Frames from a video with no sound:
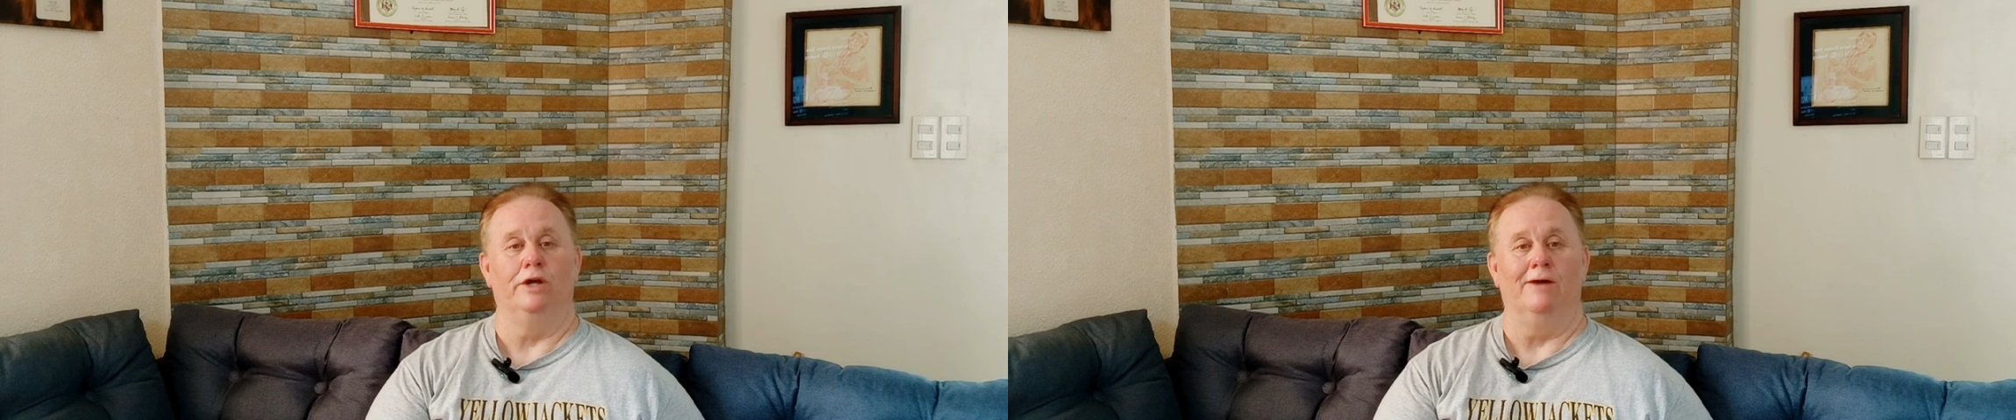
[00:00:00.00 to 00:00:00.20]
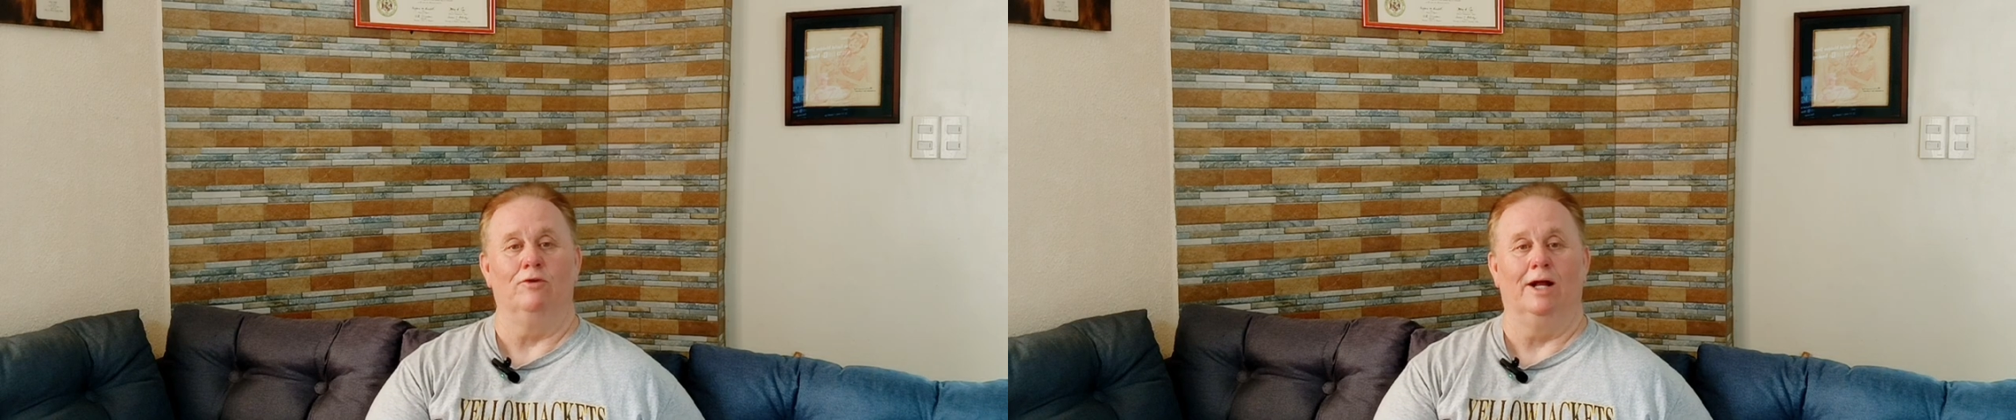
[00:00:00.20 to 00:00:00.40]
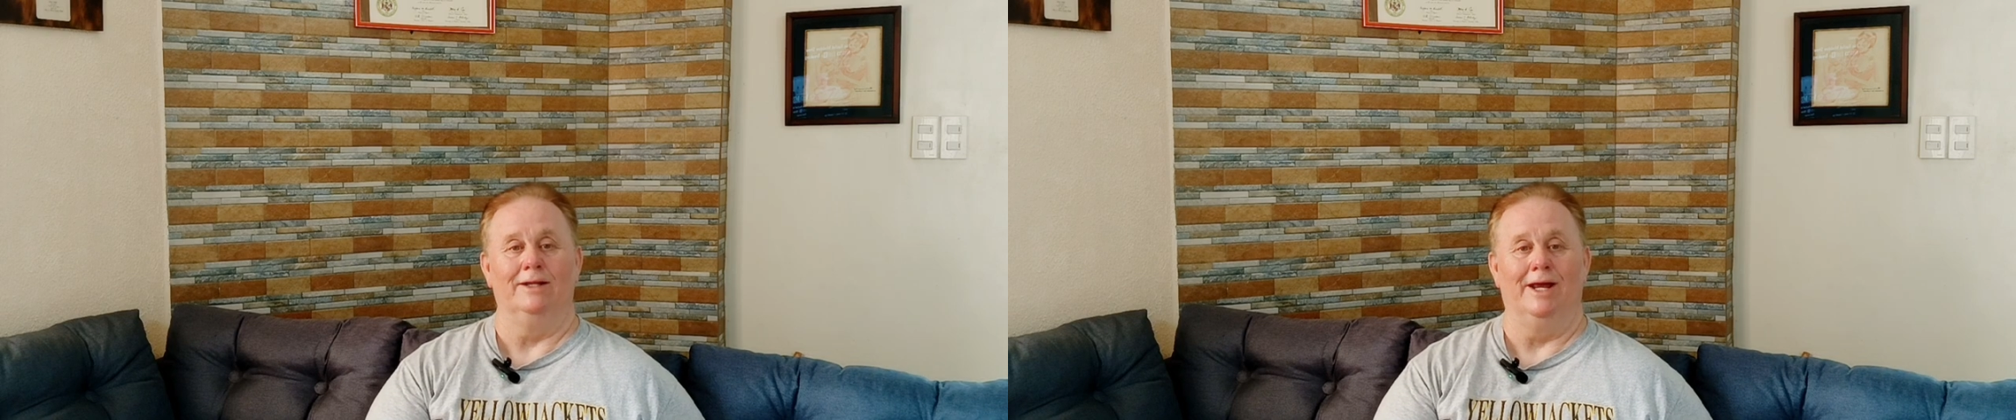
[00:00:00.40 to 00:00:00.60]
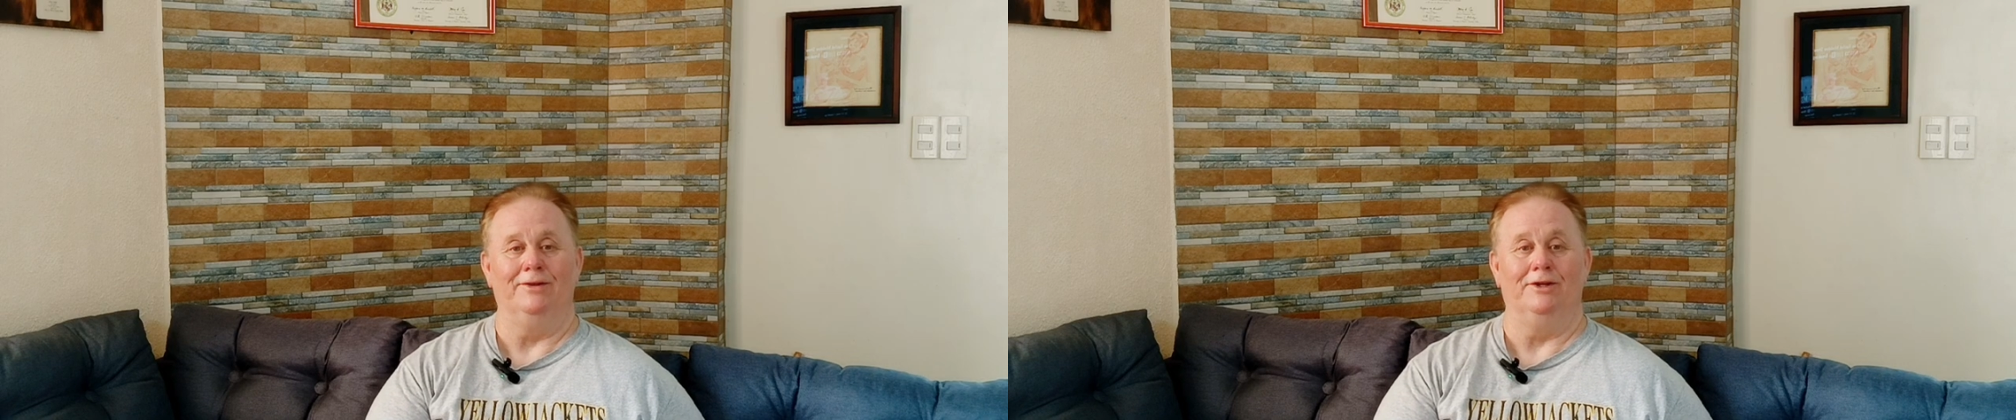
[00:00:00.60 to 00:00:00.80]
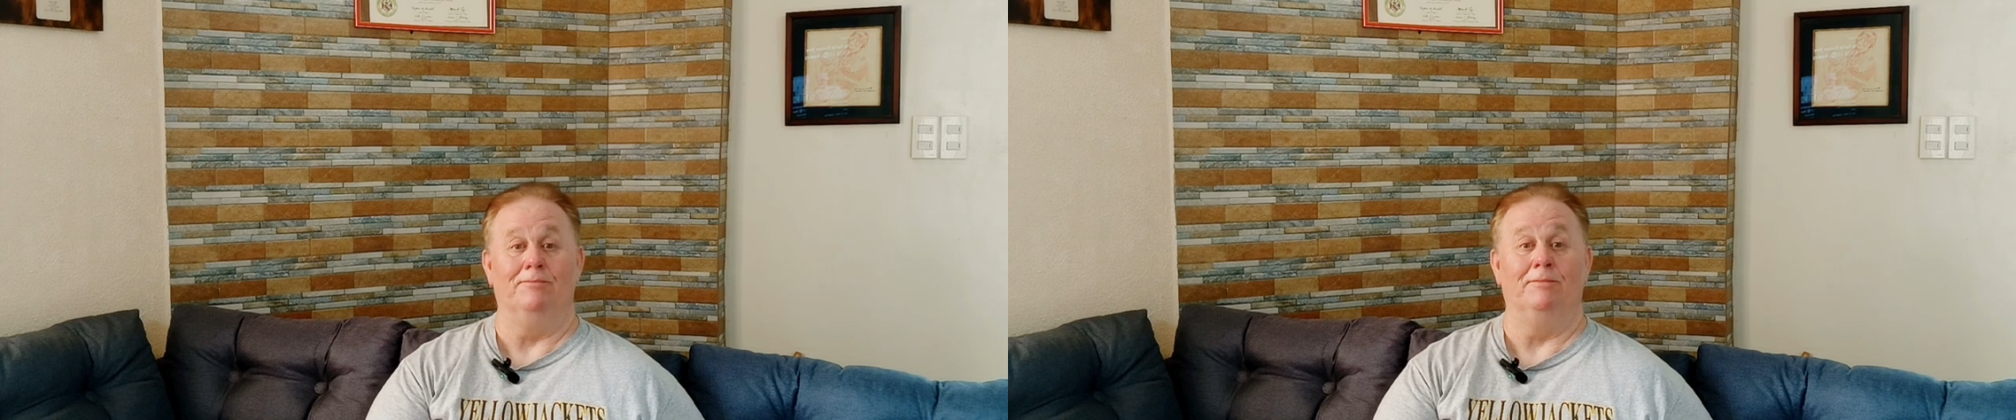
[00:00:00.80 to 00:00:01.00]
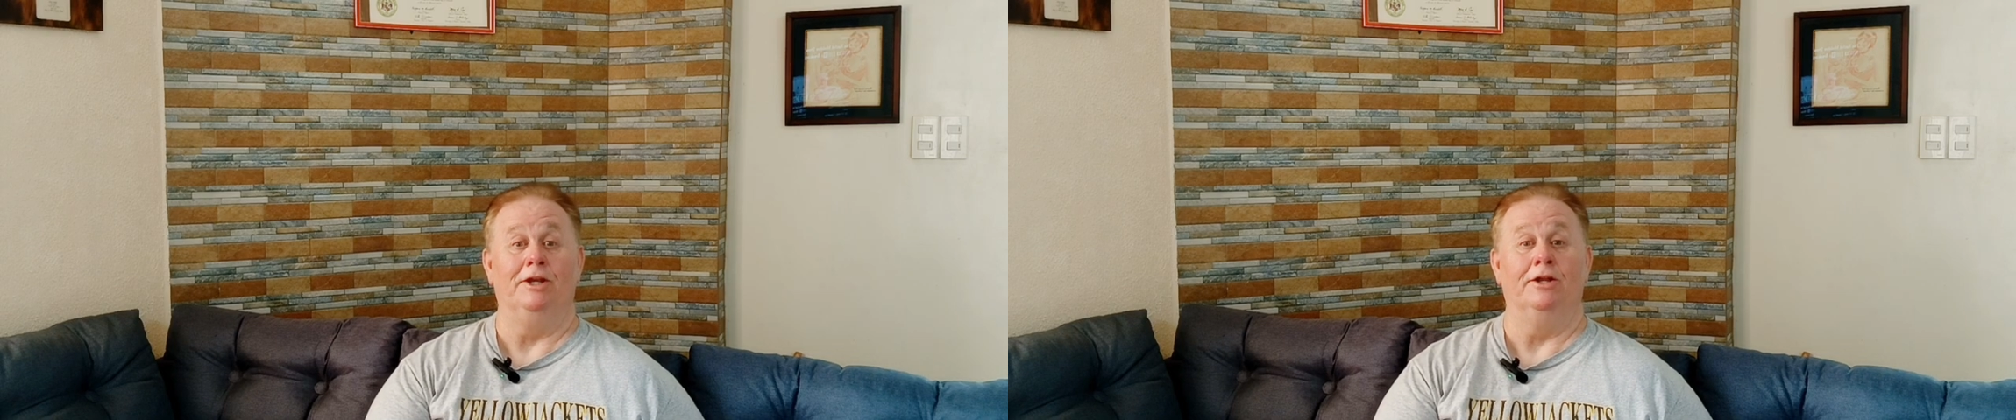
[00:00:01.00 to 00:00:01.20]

whenever I landed in